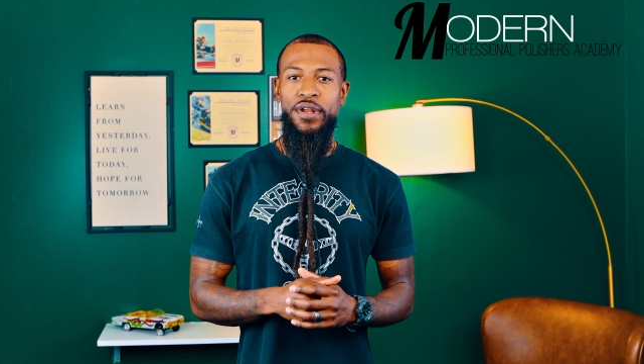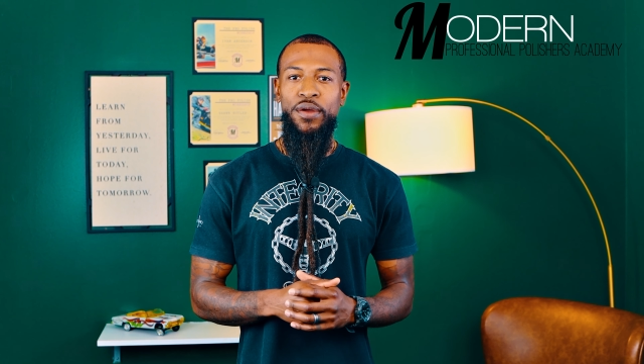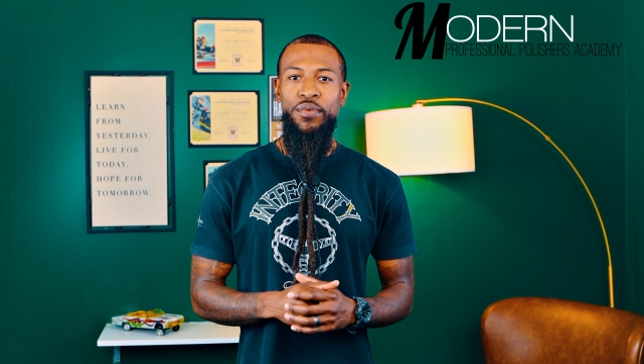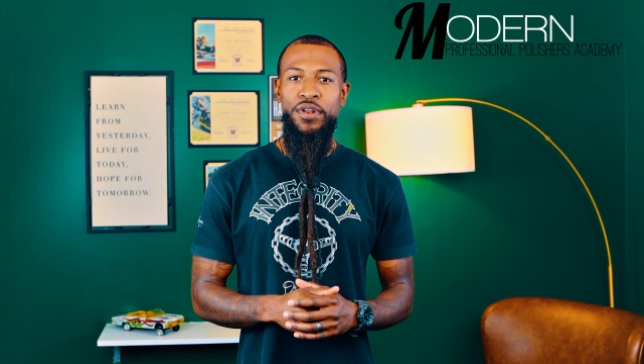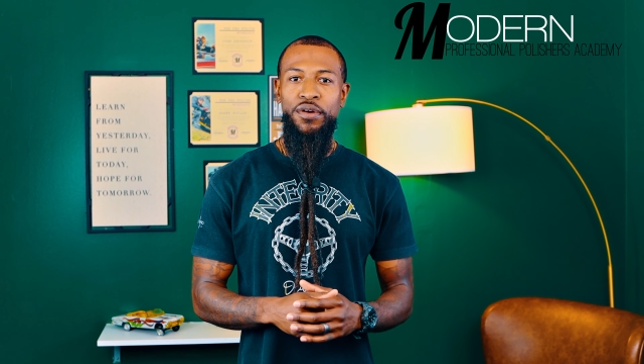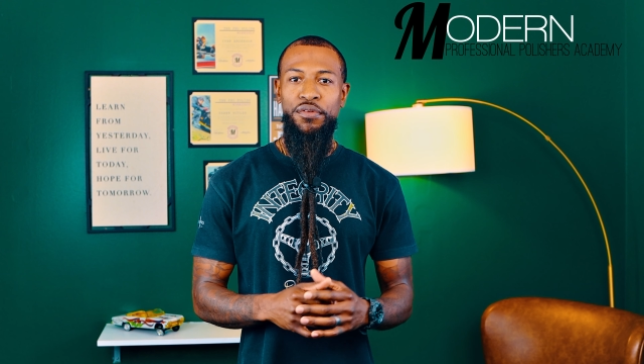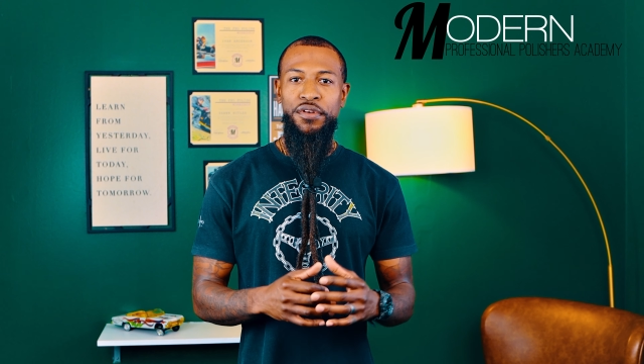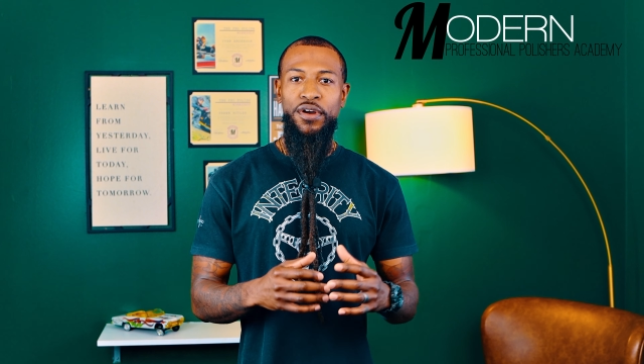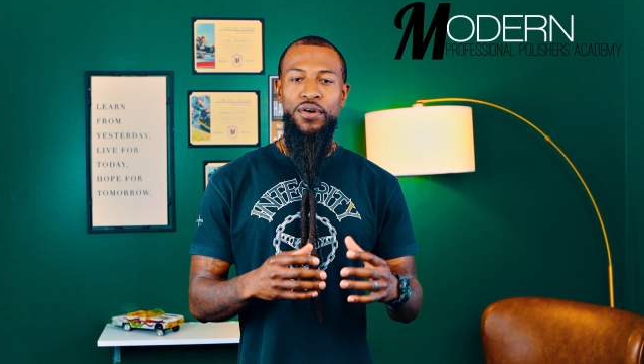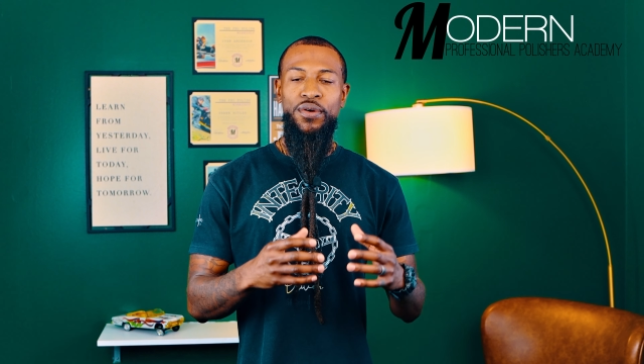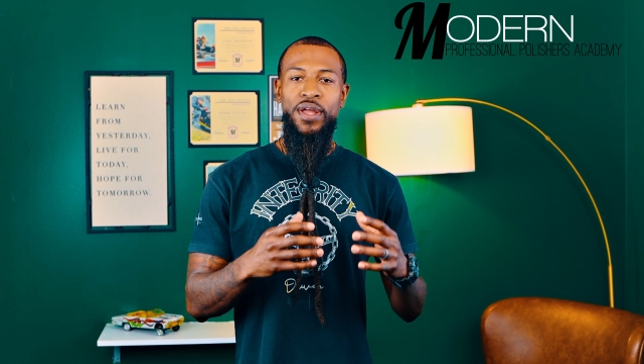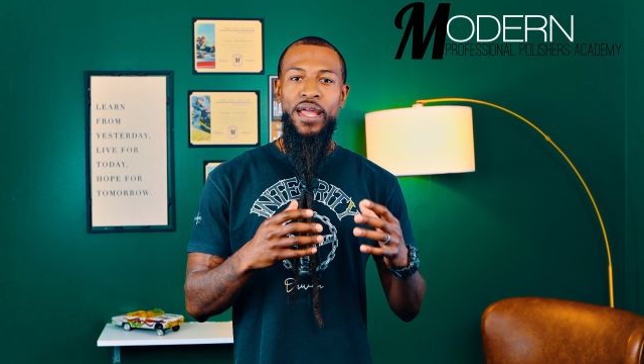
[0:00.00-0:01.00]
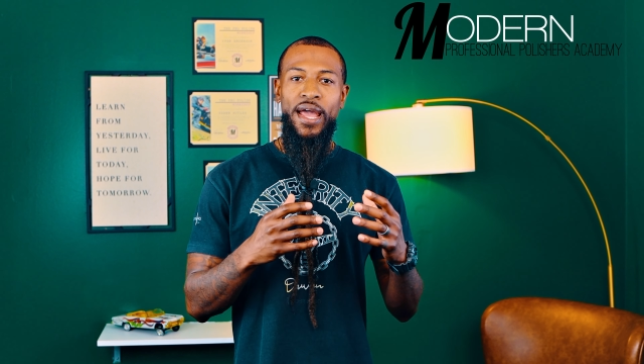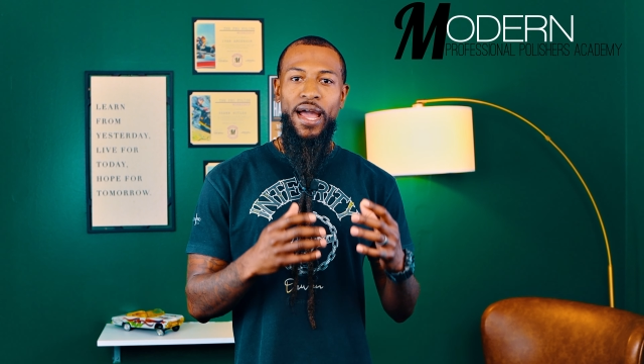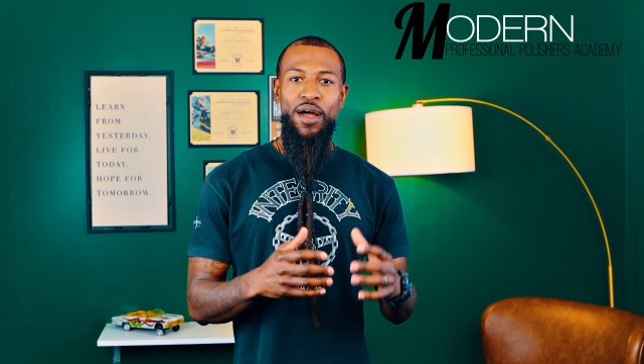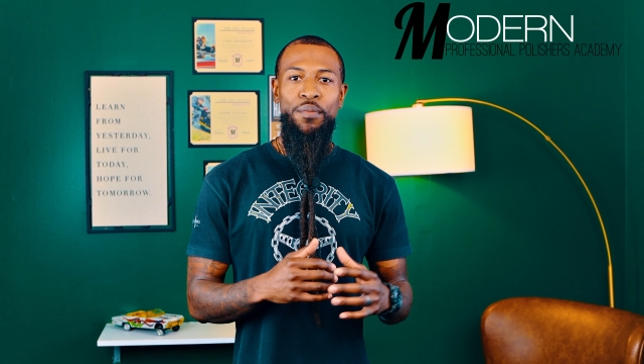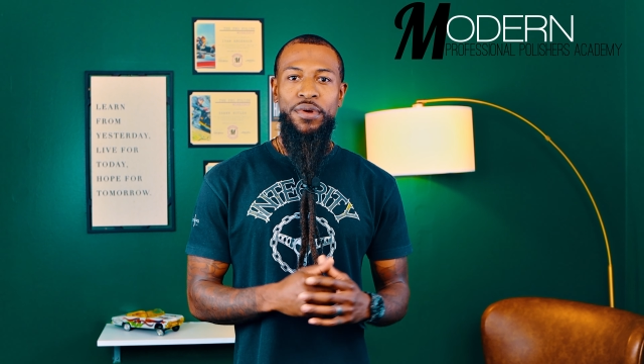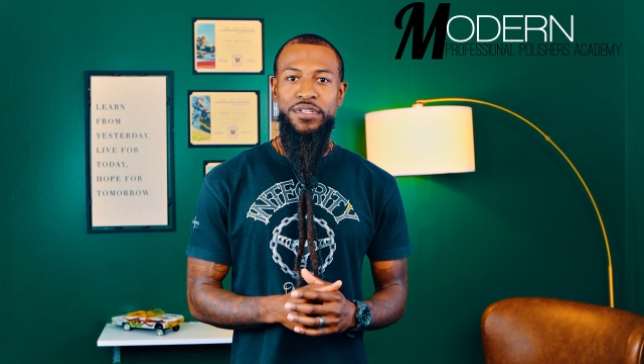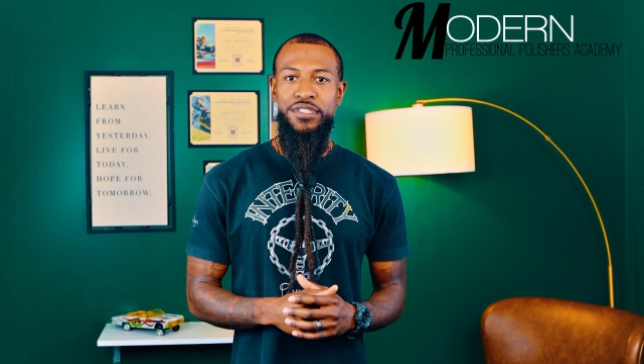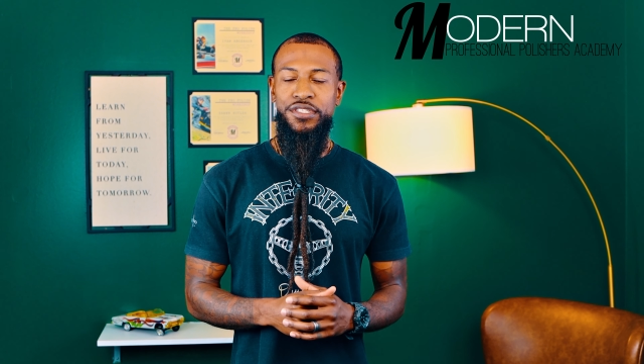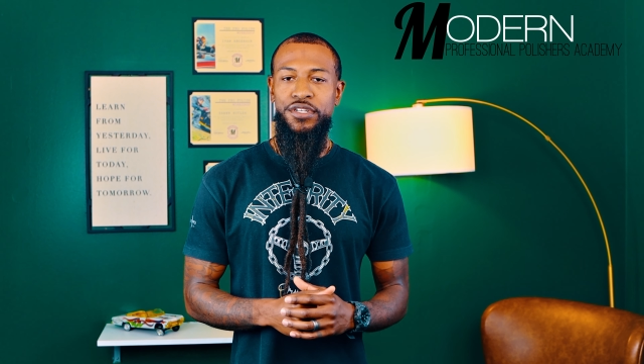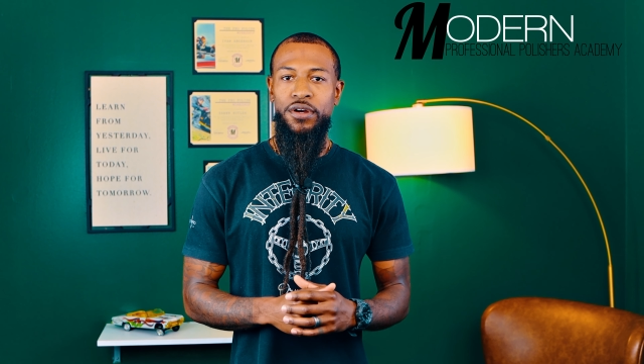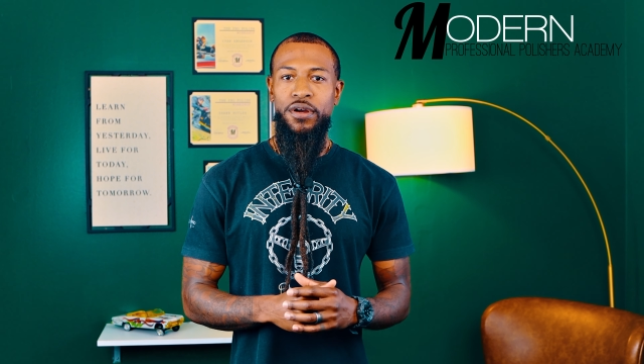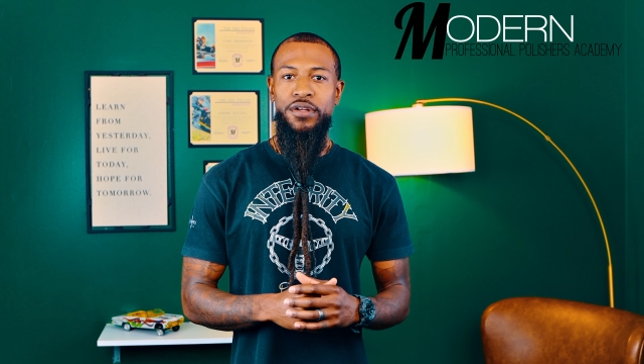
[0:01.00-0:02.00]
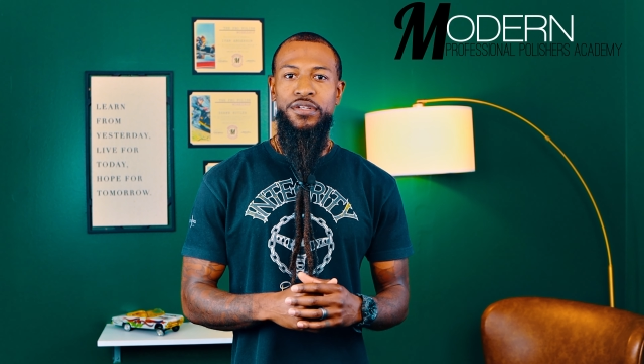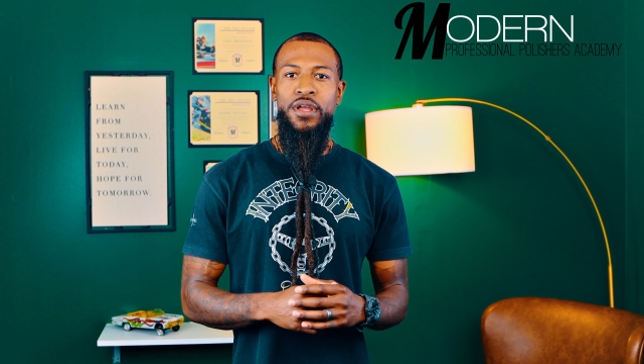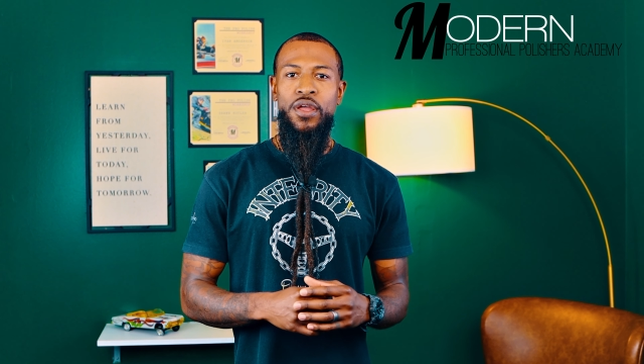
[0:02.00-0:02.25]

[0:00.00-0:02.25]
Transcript: and we don't know how much to charge.